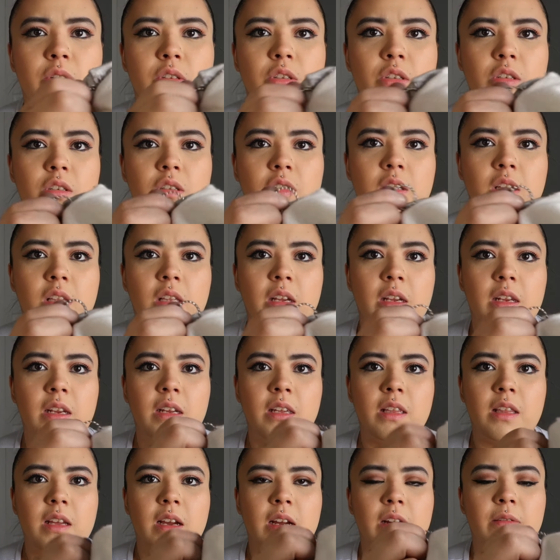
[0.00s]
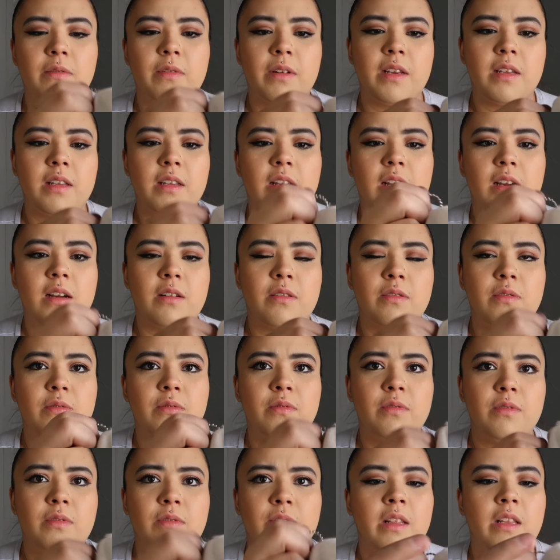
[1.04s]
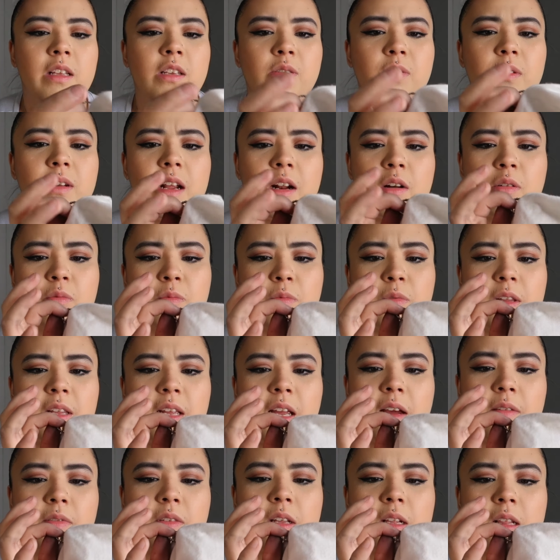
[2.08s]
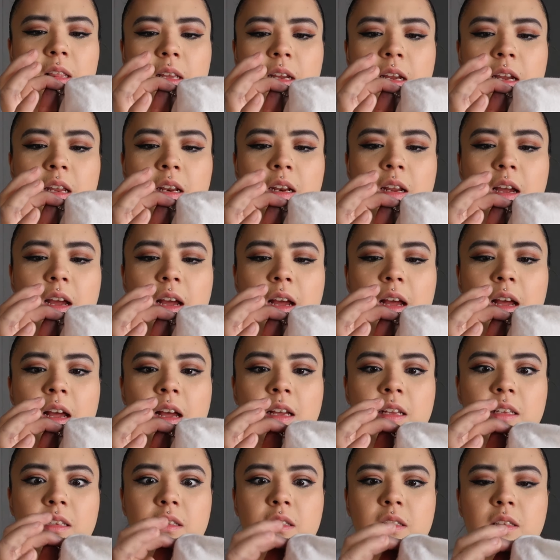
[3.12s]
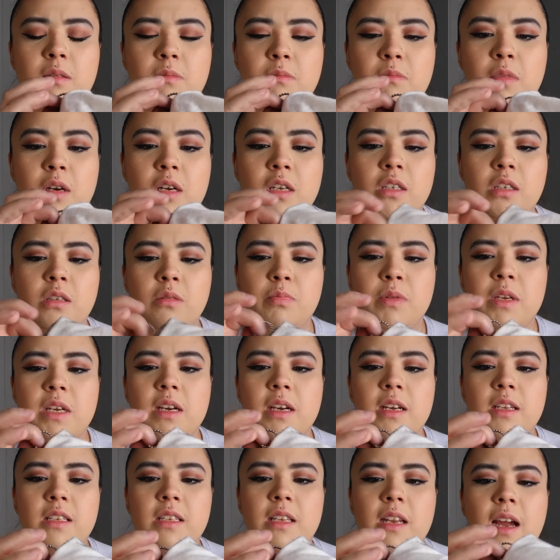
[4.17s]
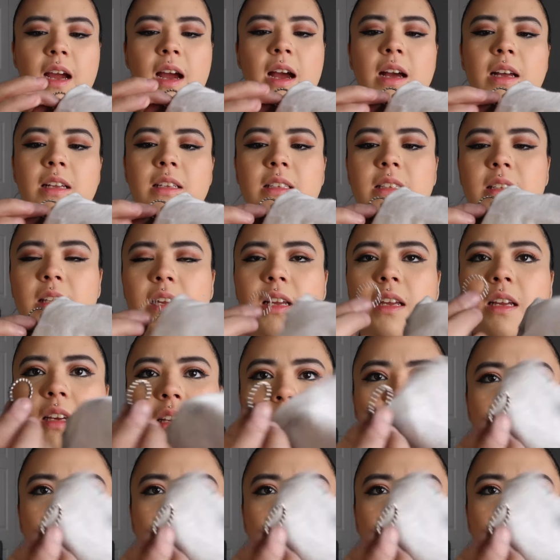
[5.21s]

we're just cleaning that right down. This one I don't really have to clean as much because it has like